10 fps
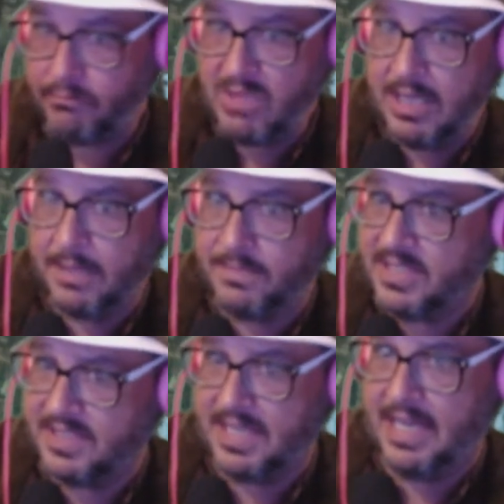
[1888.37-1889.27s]
I'm
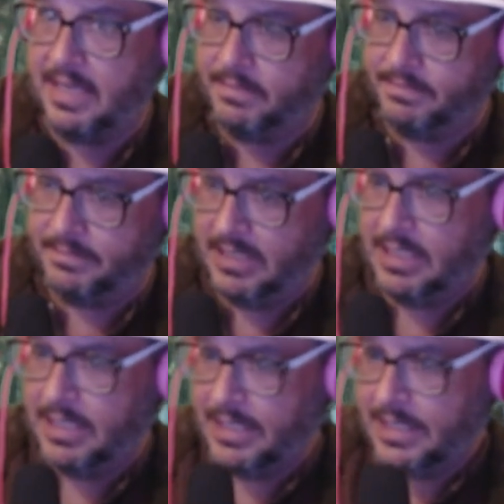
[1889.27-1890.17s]
just saying.
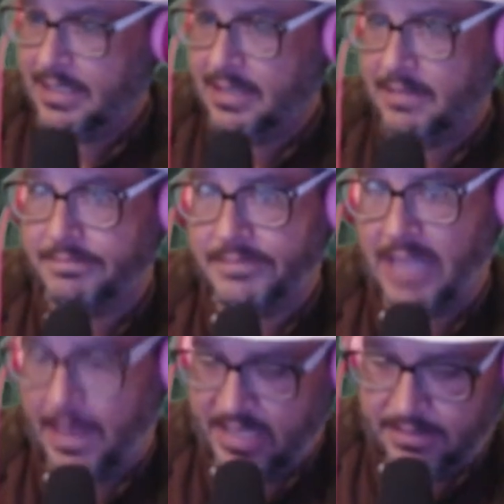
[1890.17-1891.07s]

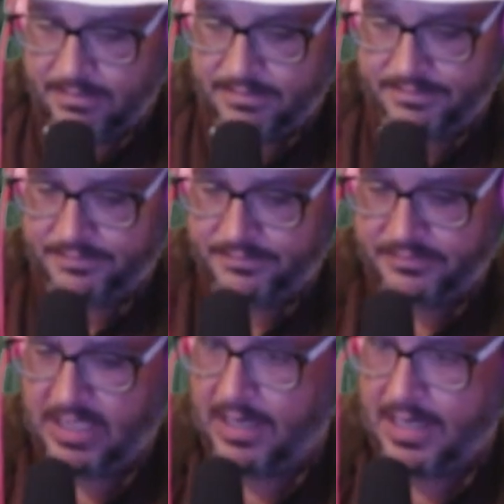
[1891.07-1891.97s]
I mean,
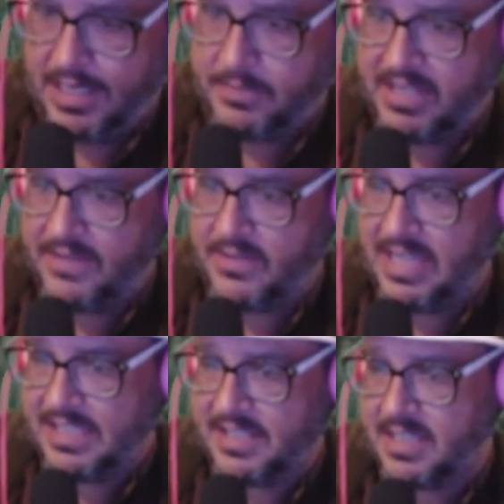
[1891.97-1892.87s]
all right, I'm going to give you
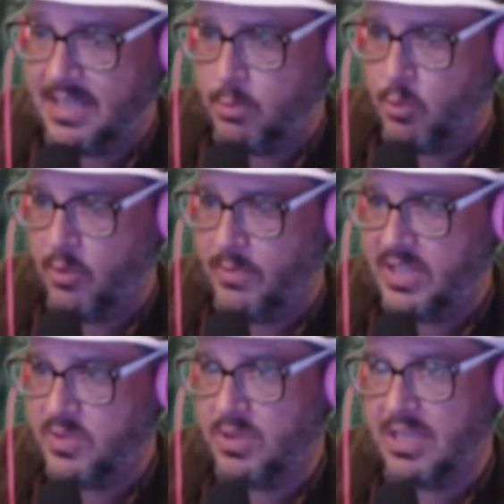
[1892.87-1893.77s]
guys a couple more
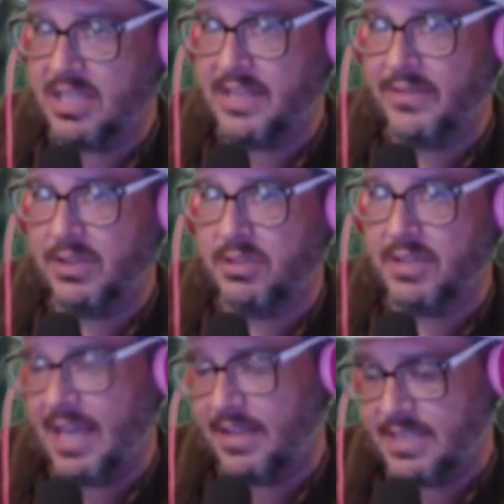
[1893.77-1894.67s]
minutes. We're going to give it a little
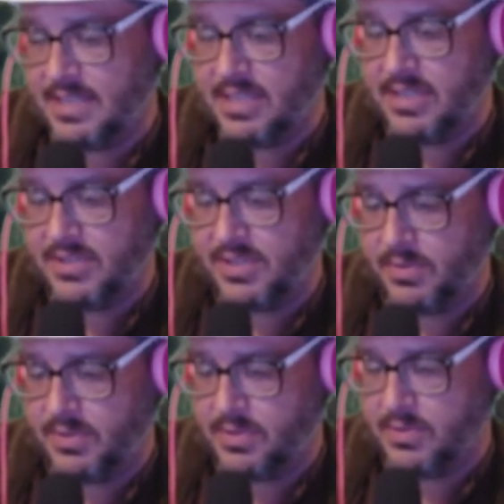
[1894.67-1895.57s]
countdown here. So
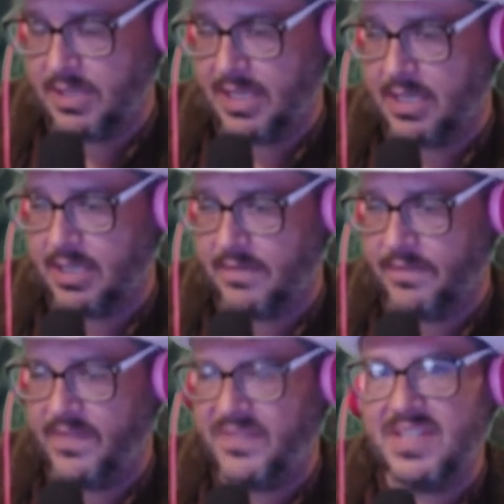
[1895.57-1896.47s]
we'll do like a
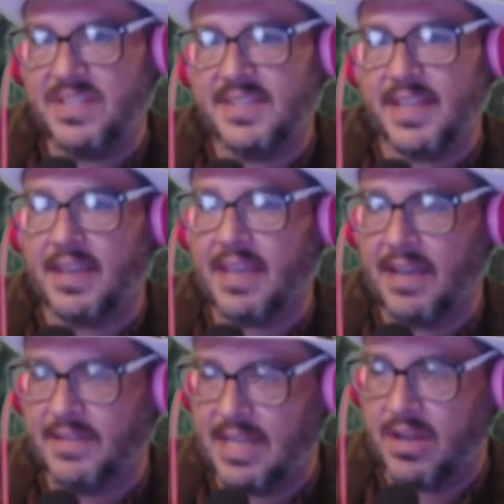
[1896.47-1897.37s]
15-second
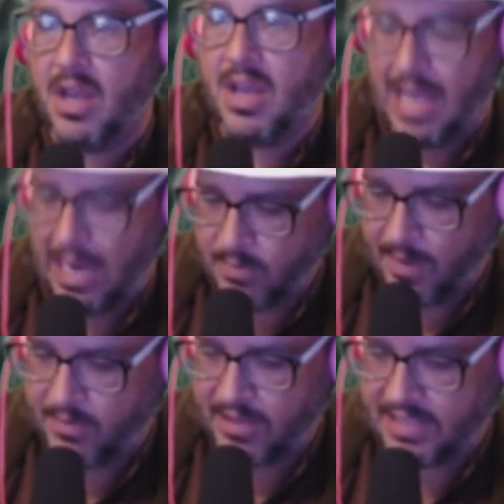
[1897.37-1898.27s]
countdown. And
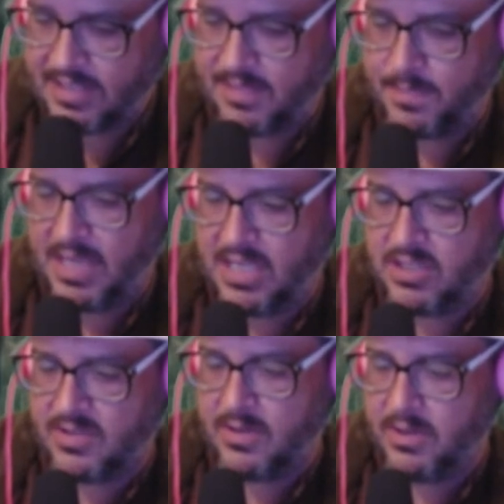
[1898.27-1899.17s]
remember, that's page
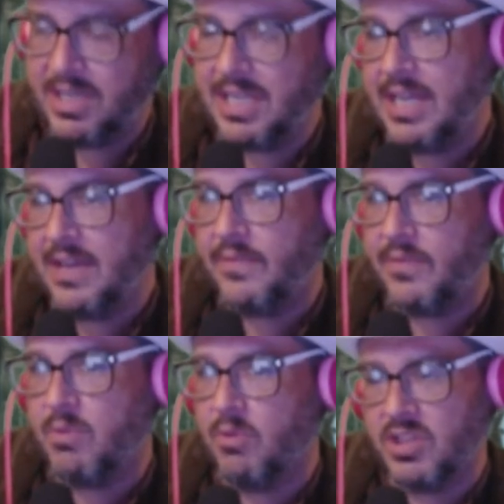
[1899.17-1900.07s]
30 if
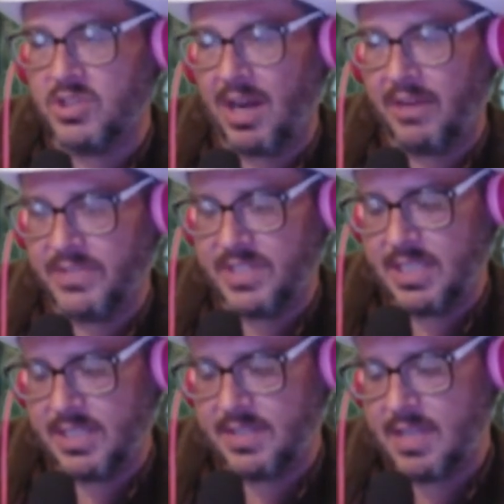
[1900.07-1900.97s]
we want to try to
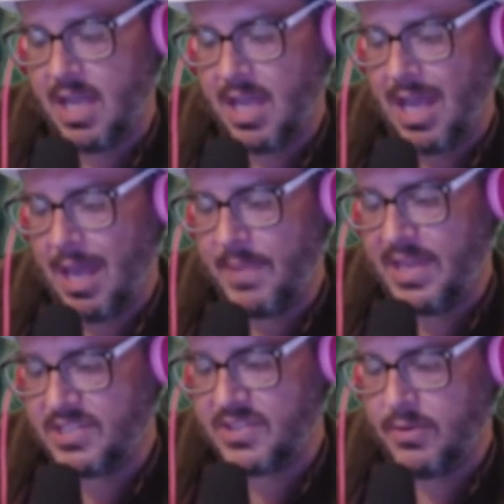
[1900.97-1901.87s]
resist, and
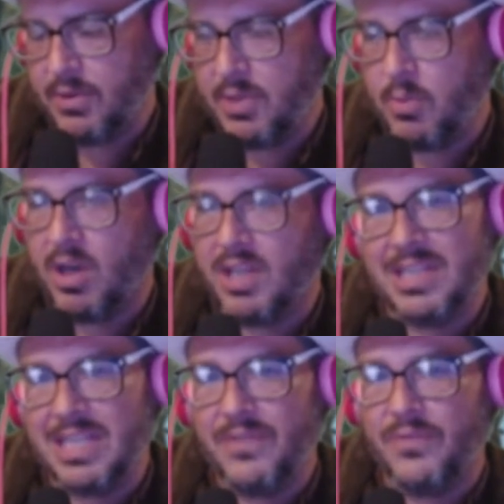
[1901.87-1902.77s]
page
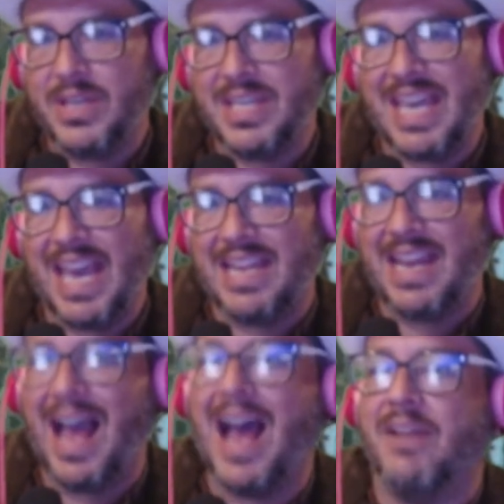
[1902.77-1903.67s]
31 if we
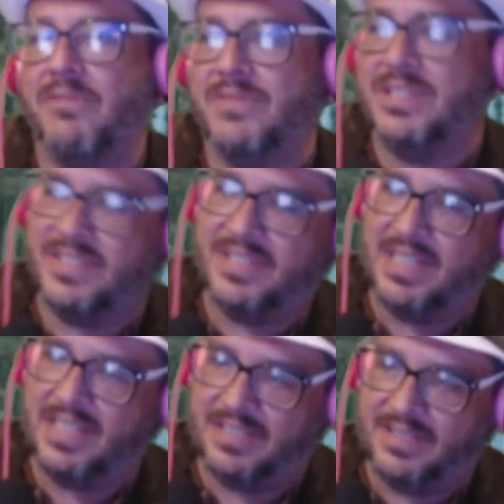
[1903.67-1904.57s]
cannot
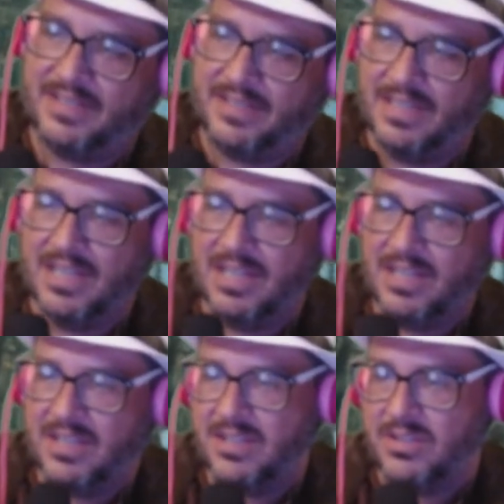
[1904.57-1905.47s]
resist.
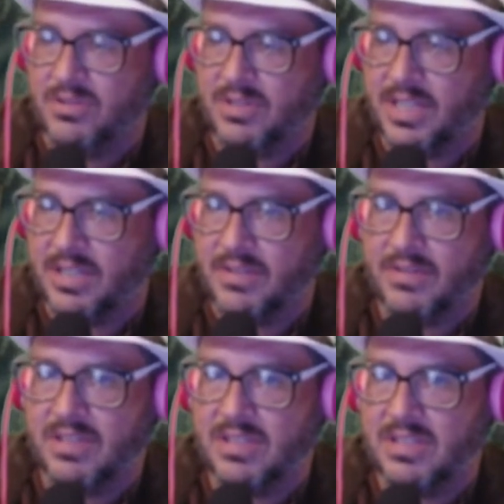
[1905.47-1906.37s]
You can't
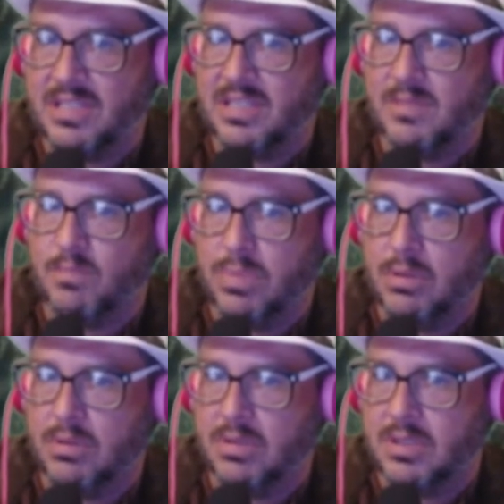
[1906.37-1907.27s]
resist,
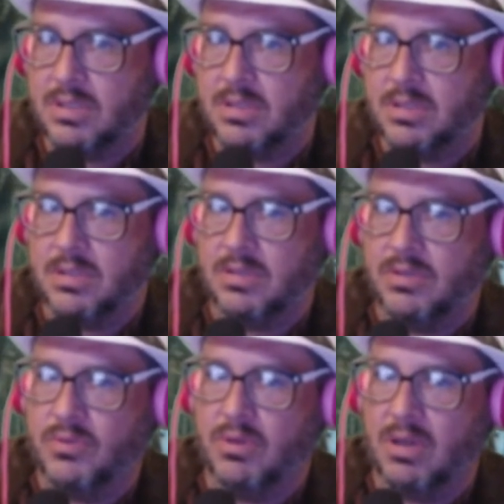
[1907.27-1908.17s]
Boris.
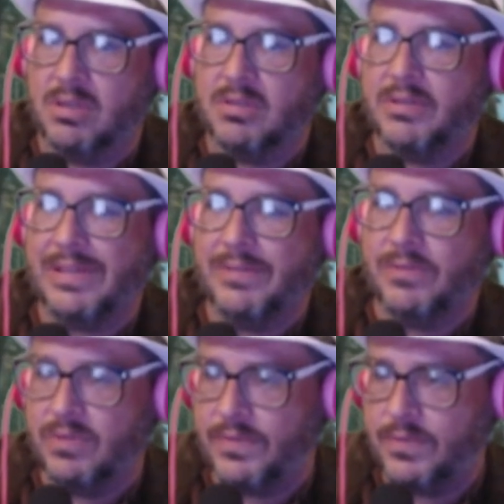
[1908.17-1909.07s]
You already
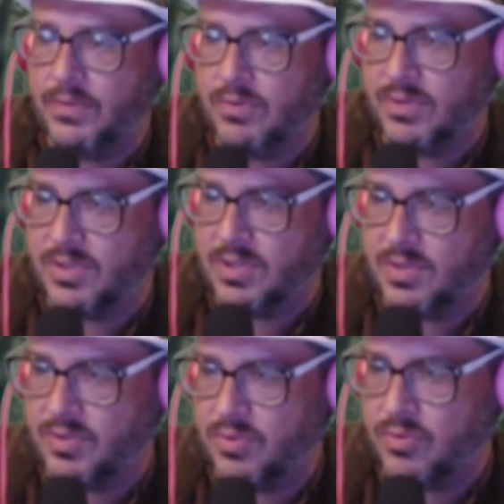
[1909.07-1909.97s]
refuse to
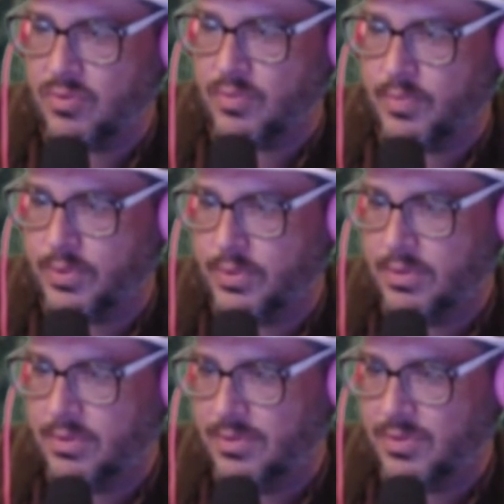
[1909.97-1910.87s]
stoop.
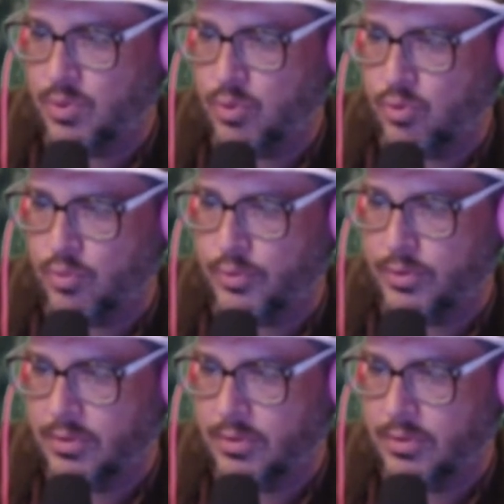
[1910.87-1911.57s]
Stoop.